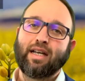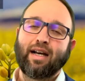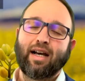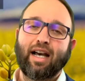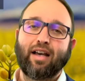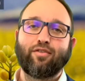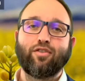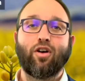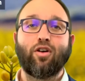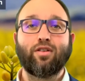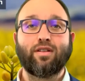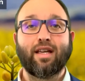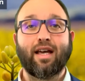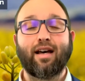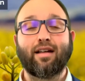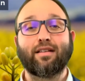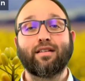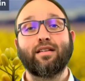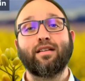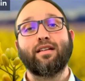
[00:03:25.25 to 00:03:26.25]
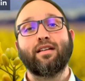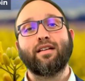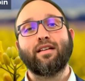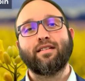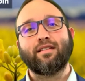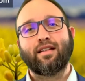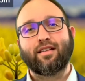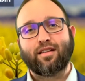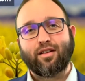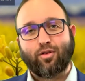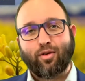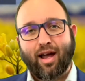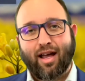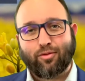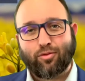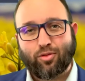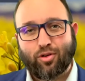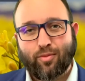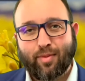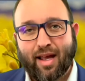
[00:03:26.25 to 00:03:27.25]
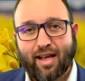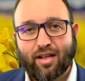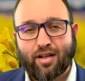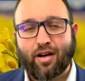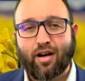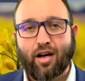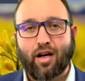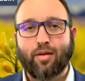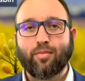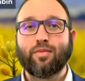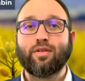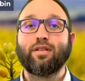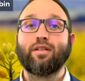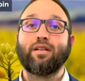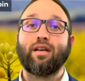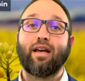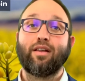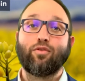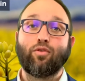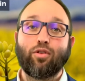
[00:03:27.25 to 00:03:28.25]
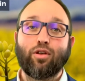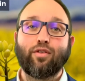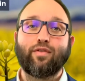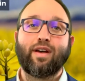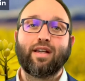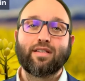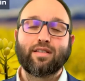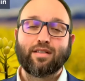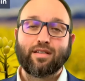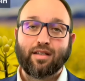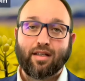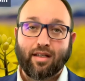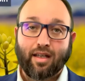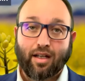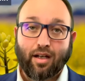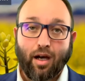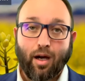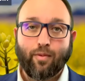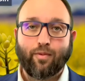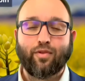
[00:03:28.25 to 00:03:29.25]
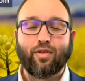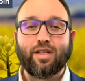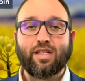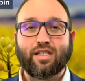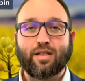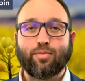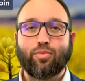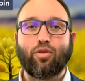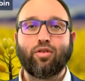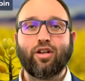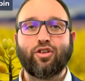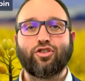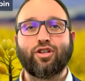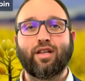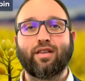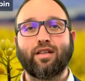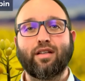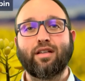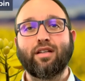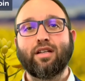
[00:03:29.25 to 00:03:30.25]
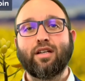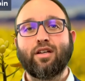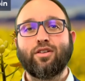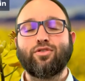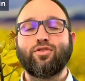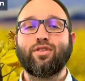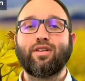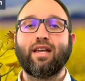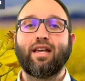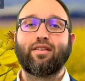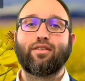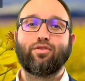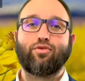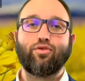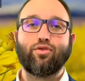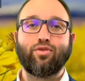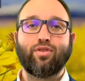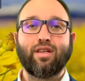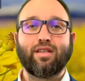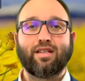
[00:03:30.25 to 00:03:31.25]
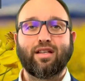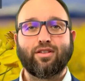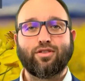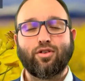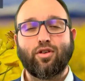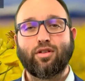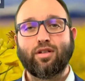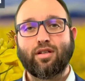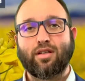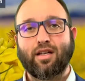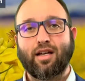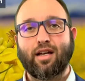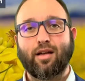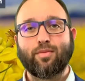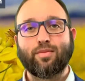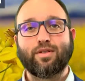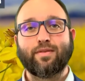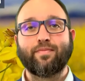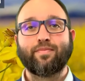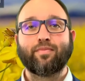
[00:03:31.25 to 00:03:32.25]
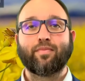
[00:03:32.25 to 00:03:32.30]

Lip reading: I have no doubt that the ground will remain calm and all of us can hopefully support each other to get through these uncertain times